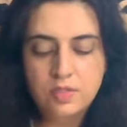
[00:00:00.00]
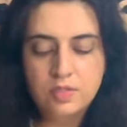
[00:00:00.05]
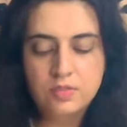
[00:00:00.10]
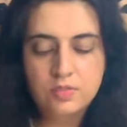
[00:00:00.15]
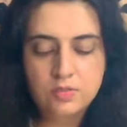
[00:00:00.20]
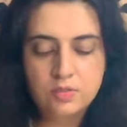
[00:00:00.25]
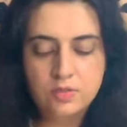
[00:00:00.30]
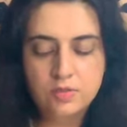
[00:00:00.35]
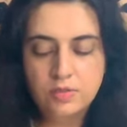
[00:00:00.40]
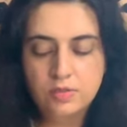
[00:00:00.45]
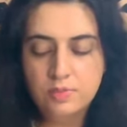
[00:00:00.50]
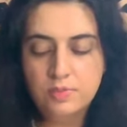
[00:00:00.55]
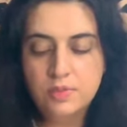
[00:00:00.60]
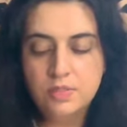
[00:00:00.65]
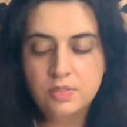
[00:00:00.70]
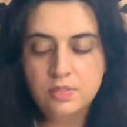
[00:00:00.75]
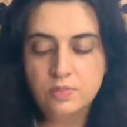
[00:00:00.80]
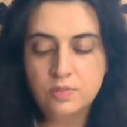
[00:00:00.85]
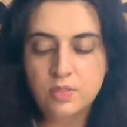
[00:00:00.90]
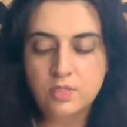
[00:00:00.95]
So there could be
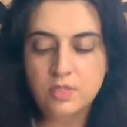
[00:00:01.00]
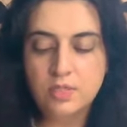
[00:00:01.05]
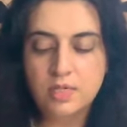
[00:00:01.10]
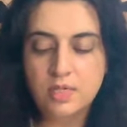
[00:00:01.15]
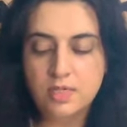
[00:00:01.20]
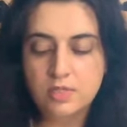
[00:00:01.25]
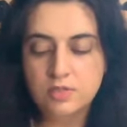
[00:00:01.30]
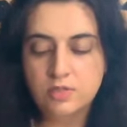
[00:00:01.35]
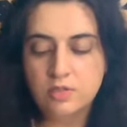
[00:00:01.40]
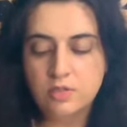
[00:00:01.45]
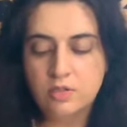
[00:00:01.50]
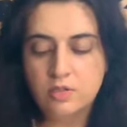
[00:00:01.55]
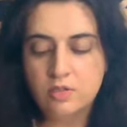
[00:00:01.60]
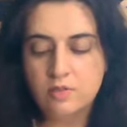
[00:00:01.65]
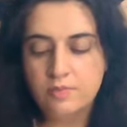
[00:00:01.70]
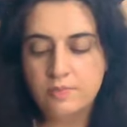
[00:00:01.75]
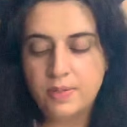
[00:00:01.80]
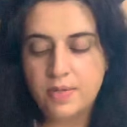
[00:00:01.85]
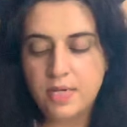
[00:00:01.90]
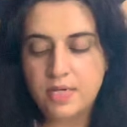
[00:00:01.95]
someone that has a lot
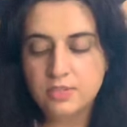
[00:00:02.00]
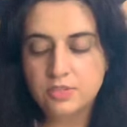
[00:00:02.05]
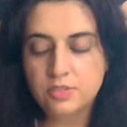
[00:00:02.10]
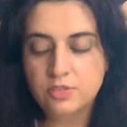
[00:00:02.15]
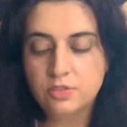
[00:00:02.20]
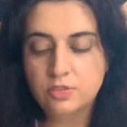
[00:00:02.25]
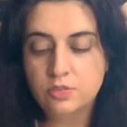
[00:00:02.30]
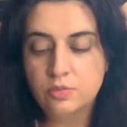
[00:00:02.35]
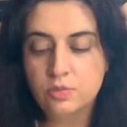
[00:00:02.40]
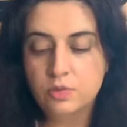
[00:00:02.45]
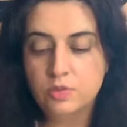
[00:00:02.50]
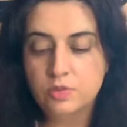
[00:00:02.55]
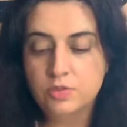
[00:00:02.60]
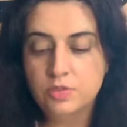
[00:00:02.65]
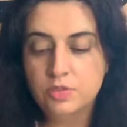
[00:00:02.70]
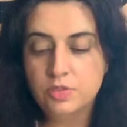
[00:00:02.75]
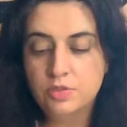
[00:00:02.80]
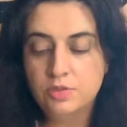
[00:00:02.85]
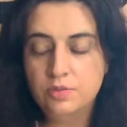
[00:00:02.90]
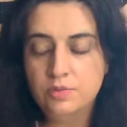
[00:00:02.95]
of passion
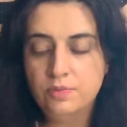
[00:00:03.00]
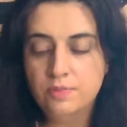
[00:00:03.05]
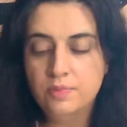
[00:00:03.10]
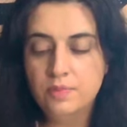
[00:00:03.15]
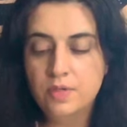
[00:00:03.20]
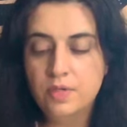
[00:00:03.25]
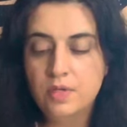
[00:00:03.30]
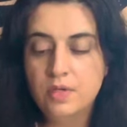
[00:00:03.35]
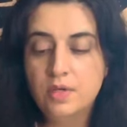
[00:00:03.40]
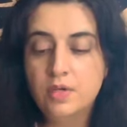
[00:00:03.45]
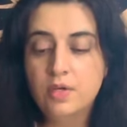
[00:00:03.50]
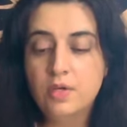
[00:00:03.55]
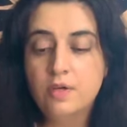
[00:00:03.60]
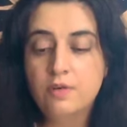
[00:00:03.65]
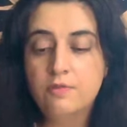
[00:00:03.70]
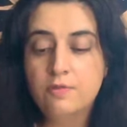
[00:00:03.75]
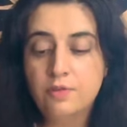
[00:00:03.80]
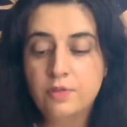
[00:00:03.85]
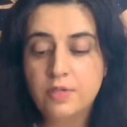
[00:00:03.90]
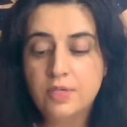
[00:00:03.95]
towards you.
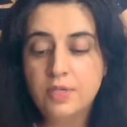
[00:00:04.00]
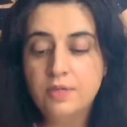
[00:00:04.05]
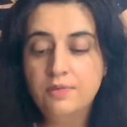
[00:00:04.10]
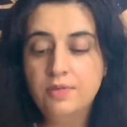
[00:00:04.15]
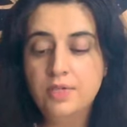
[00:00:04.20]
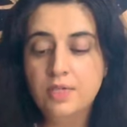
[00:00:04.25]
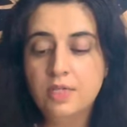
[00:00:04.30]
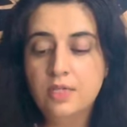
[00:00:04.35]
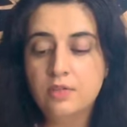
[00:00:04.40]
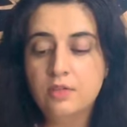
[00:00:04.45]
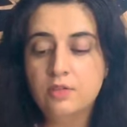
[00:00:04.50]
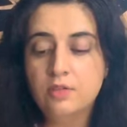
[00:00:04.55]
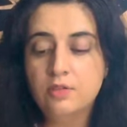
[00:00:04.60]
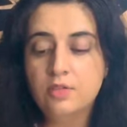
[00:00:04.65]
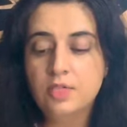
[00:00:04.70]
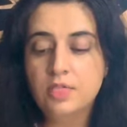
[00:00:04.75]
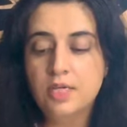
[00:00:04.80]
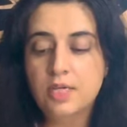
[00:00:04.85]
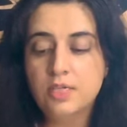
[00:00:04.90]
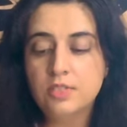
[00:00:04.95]
Forgiving and
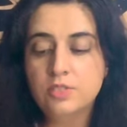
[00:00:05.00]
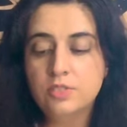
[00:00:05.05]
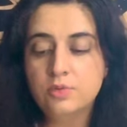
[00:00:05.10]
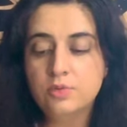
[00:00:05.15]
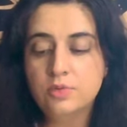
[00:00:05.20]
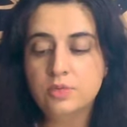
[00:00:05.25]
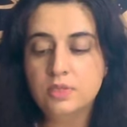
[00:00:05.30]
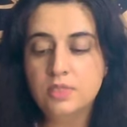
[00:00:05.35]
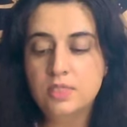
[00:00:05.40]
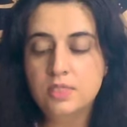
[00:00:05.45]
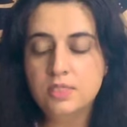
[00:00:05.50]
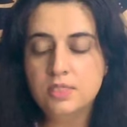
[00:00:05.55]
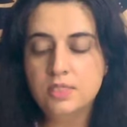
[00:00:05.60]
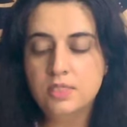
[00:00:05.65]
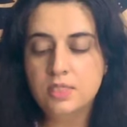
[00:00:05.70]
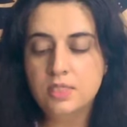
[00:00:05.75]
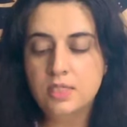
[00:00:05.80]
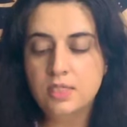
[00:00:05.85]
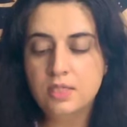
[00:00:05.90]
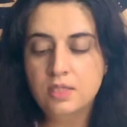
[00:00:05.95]
learning. As you release
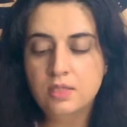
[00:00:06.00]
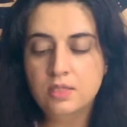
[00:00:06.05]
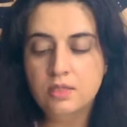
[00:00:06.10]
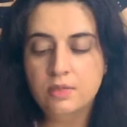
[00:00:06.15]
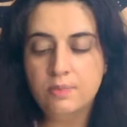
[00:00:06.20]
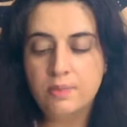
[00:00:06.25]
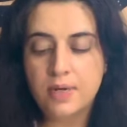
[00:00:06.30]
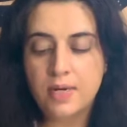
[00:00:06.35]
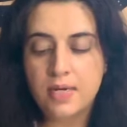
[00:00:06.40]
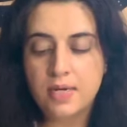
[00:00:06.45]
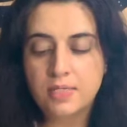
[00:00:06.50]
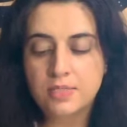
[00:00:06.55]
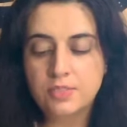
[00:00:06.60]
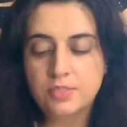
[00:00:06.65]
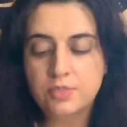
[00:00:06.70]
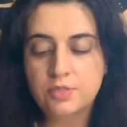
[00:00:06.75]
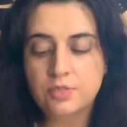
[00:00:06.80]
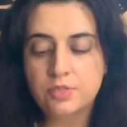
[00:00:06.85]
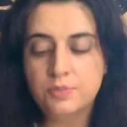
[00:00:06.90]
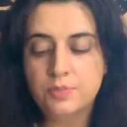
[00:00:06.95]
and heal the
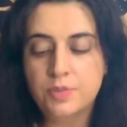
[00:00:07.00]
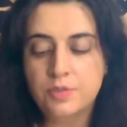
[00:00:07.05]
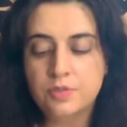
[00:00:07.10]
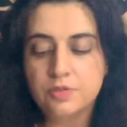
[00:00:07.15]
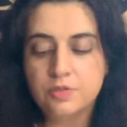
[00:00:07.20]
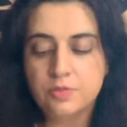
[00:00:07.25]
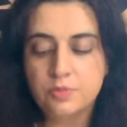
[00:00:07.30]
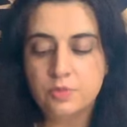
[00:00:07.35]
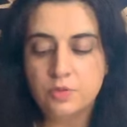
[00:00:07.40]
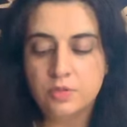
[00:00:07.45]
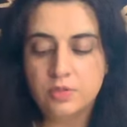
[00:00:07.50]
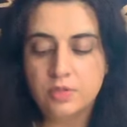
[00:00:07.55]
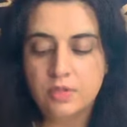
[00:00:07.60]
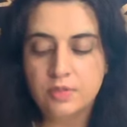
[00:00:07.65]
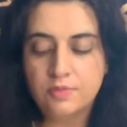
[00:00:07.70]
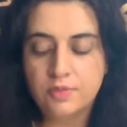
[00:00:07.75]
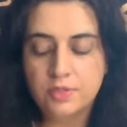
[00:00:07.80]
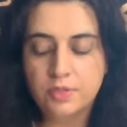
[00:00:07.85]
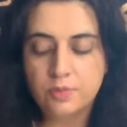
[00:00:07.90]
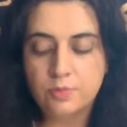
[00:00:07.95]
past, you experience more
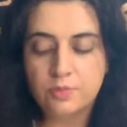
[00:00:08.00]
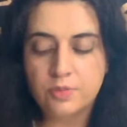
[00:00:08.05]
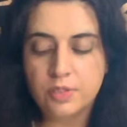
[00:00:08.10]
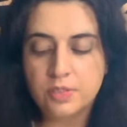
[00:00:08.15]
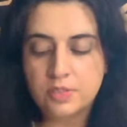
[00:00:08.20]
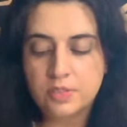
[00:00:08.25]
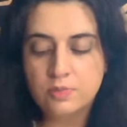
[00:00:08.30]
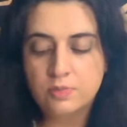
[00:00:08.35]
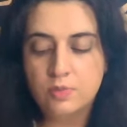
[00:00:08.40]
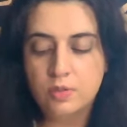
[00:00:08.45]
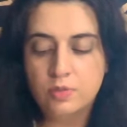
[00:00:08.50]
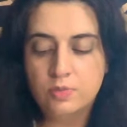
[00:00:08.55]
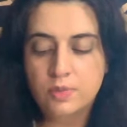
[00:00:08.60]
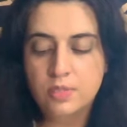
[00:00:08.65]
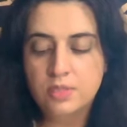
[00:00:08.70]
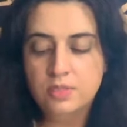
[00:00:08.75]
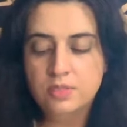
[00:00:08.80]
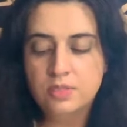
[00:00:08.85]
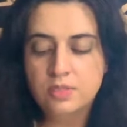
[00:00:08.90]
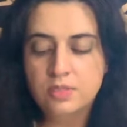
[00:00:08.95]
love in your present
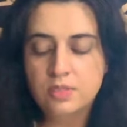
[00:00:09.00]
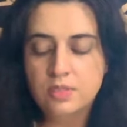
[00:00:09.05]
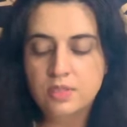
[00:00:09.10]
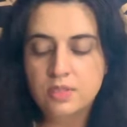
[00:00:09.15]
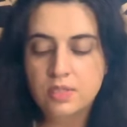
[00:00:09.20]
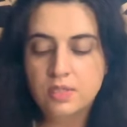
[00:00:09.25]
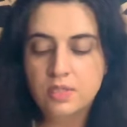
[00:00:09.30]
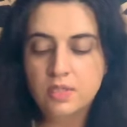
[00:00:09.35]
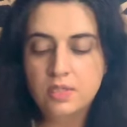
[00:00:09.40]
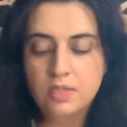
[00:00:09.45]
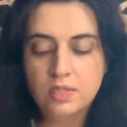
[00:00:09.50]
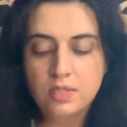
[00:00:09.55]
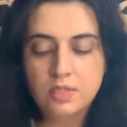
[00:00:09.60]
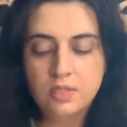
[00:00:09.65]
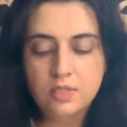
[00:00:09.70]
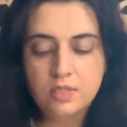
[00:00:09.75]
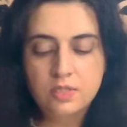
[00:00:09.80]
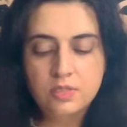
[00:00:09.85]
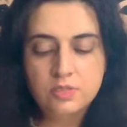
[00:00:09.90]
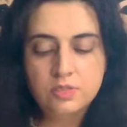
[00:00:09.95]
moment.
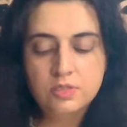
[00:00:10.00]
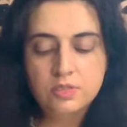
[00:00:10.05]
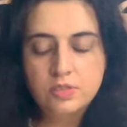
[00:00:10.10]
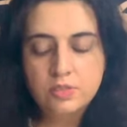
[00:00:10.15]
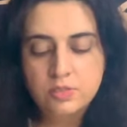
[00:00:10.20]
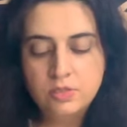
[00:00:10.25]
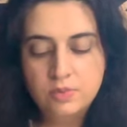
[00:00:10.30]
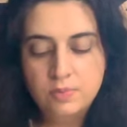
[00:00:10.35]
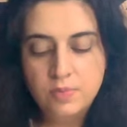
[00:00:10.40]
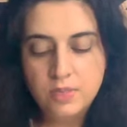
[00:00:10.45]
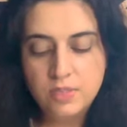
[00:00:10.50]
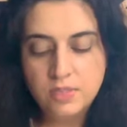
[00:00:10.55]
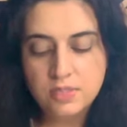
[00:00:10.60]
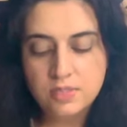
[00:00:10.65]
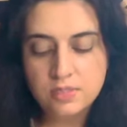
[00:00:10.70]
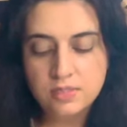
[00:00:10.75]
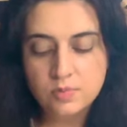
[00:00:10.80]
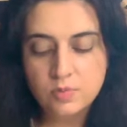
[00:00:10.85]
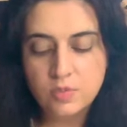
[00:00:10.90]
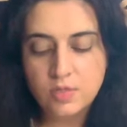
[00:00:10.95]
So this could be like
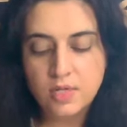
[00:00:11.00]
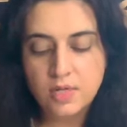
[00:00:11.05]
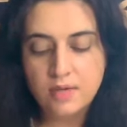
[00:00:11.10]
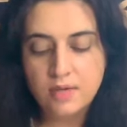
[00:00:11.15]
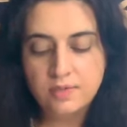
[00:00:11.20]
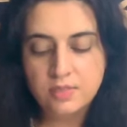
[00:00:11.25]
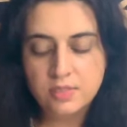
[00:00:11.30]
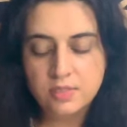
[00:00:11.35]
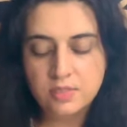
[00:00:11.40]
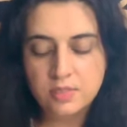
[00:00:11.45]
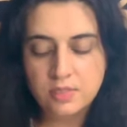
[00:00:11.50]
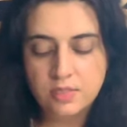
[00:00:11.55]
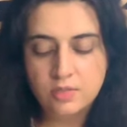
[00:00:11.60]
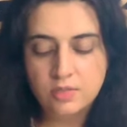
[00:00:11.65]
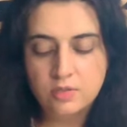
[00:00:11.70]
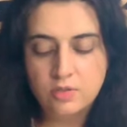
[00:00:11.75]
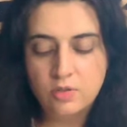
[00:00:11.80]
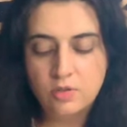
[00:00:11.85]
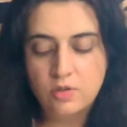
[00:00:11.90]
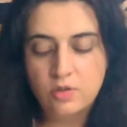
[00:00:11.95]
someone having to let
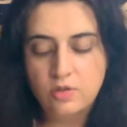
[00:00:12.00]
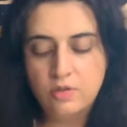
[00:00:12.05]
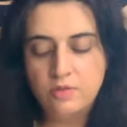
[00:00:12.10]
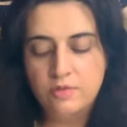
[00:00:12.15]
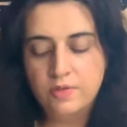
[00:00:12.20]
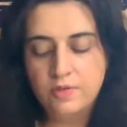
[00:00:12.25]
go of